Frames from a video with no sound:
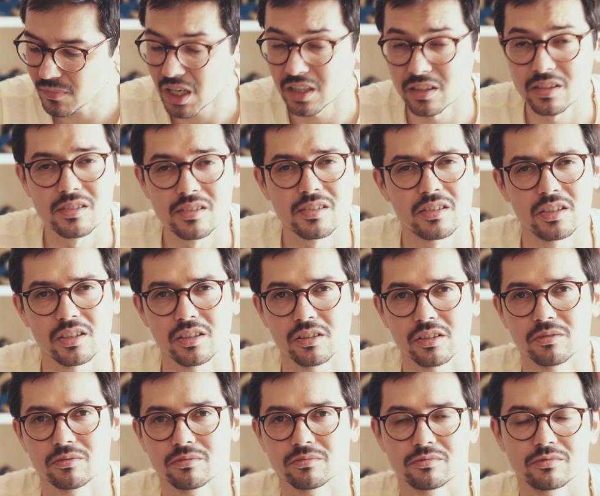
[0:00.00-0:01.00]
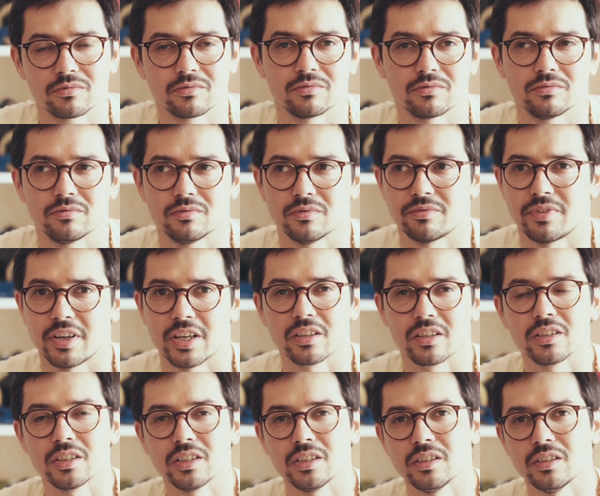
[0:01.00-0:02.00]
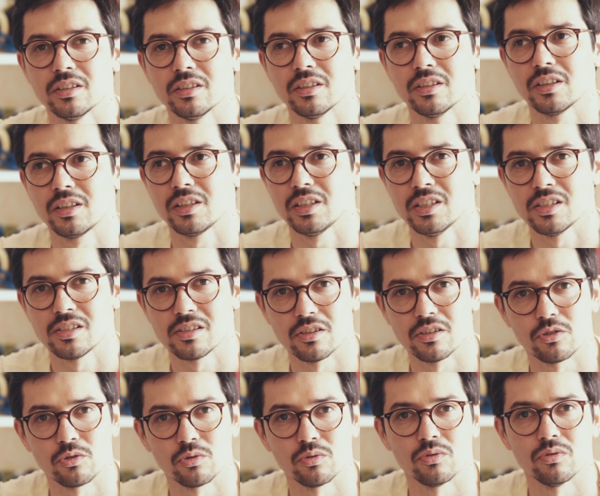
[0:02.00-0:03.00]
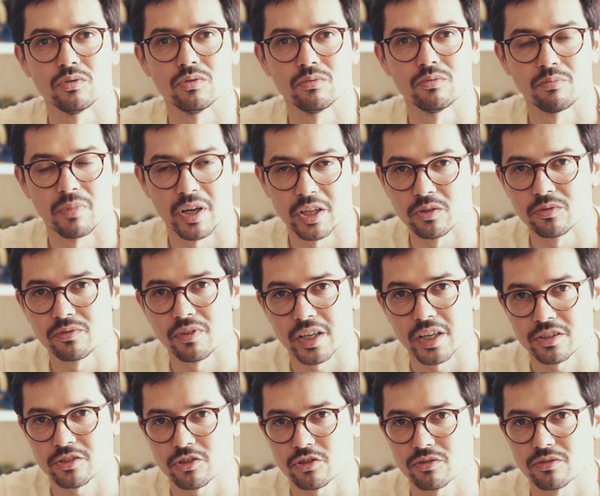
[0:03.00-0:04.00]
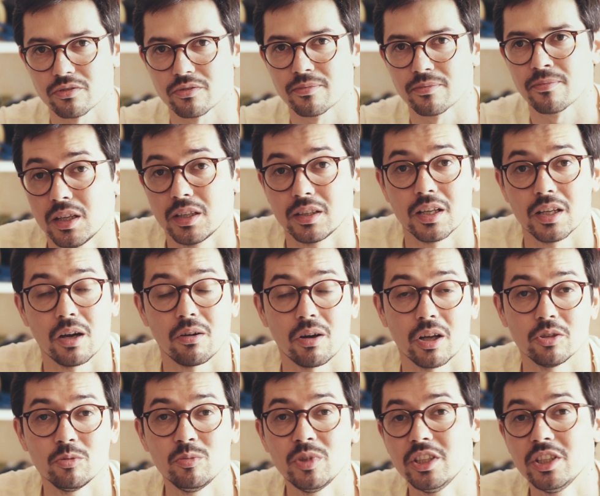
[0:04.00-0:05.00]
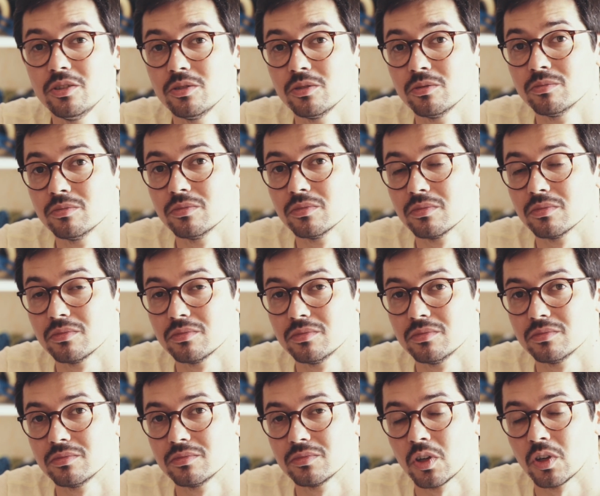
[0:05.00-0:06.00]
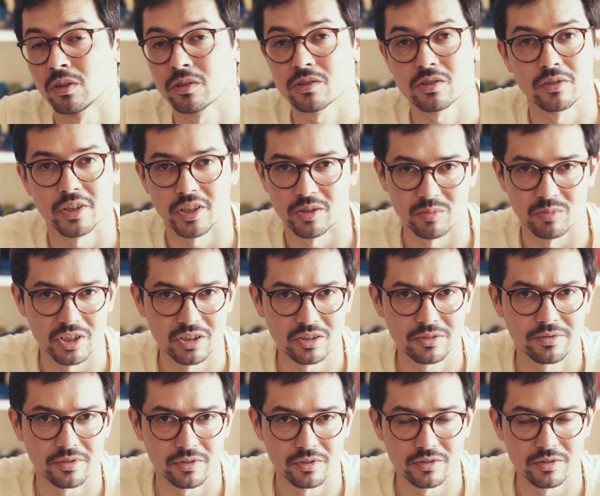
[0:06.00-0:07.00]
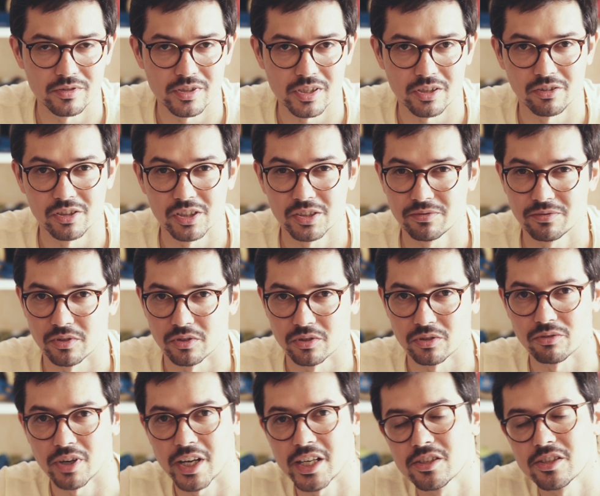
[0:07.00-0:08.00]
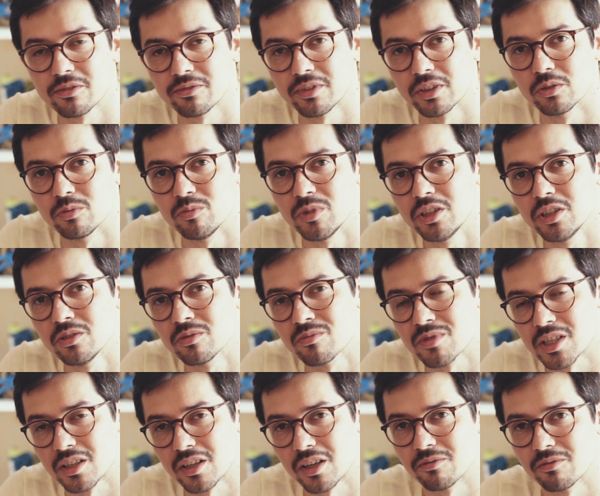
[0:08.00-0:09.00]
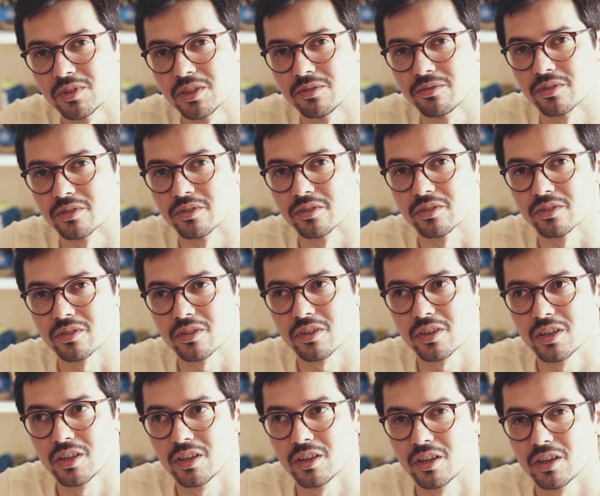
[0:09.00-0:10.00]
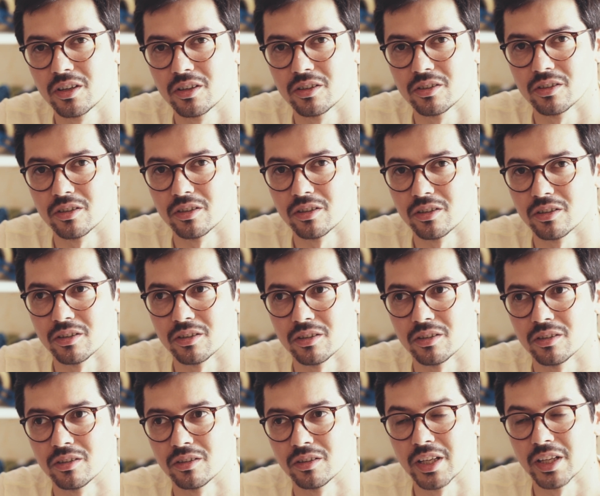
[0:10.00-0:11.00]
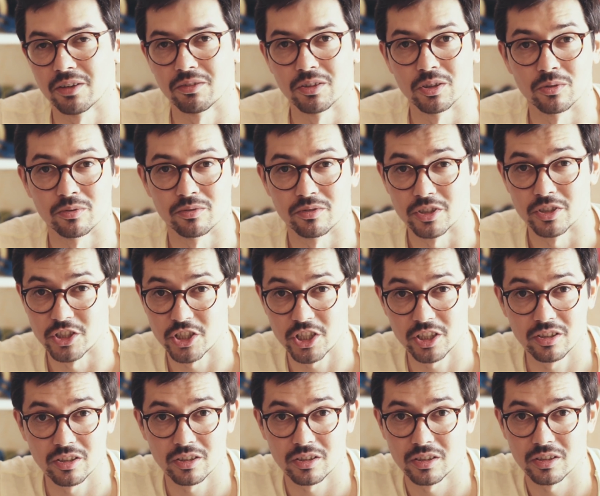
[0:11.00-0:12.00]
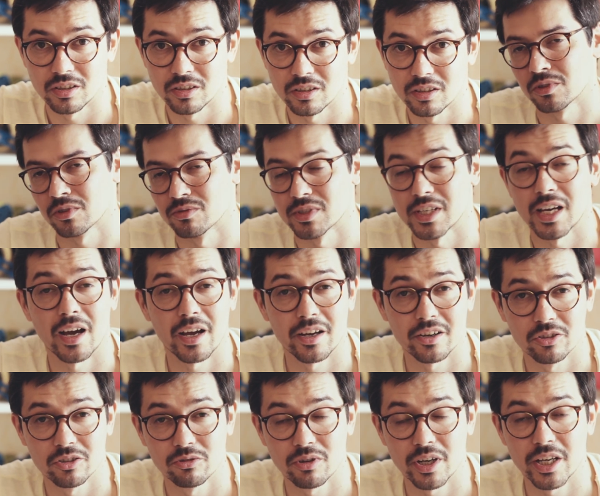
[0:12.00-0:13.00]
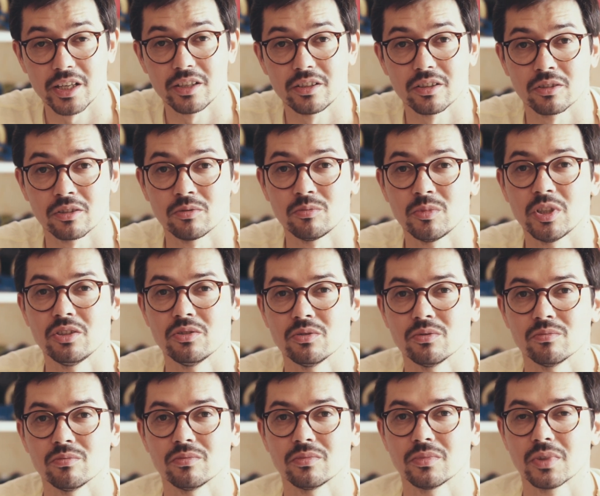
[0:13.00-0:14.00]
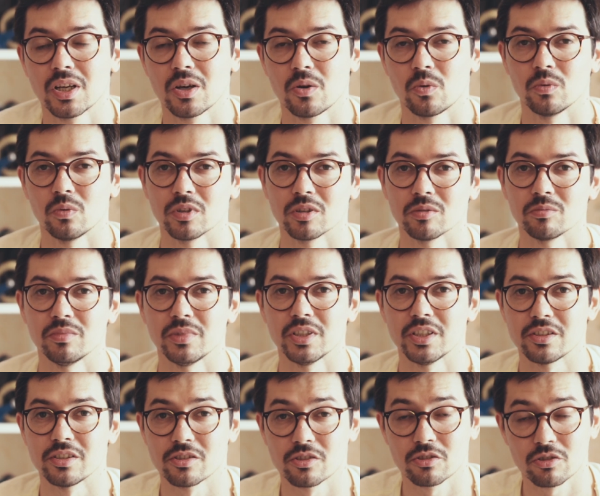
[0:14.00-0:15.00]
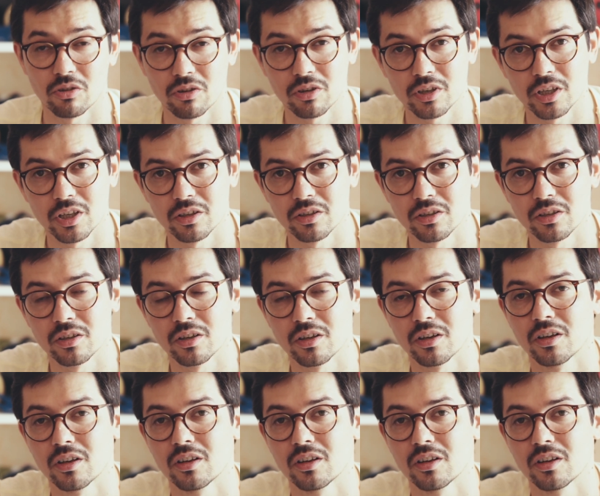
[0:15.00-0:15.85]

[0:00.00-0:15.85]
And it's still fairly easy to manufacture. Now, aluminium also can be different. There are different grades of aluminium that have different level of rigidity. So the higher grade aluminium will be stronger,